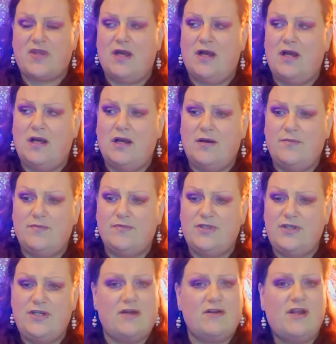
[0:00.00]

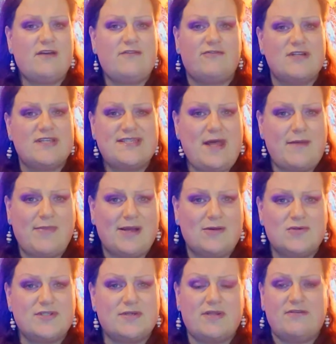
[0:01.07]
you know, like for a Sabbath
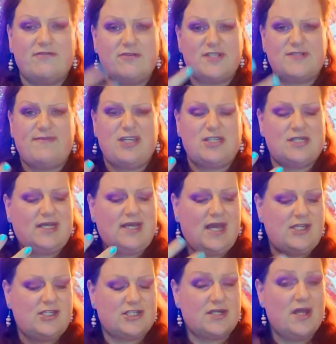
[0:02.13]
or something, for a special
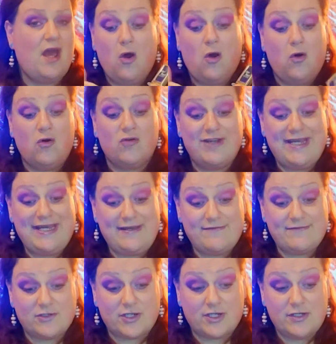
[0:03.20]
occasion. Or
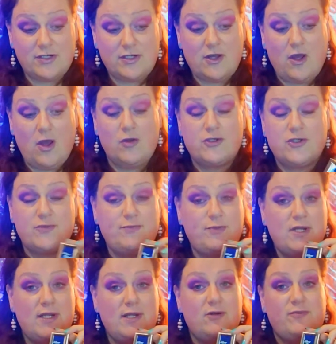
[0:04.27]
even just
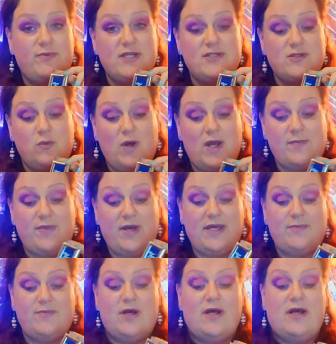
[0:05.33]
put a little piece of white
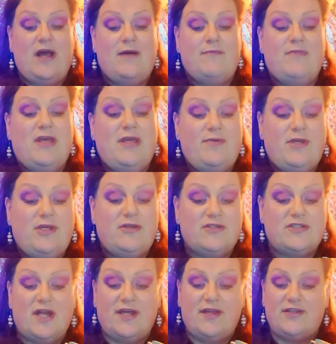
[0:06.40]
paper and maybe
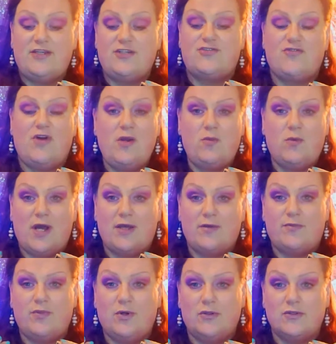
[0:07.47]
use like these dry
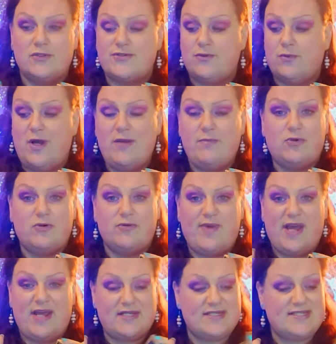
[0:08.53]
whiteboards, the whiteboard
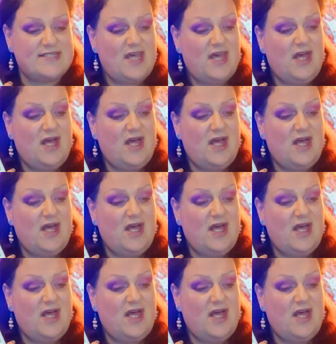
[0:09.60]
pens,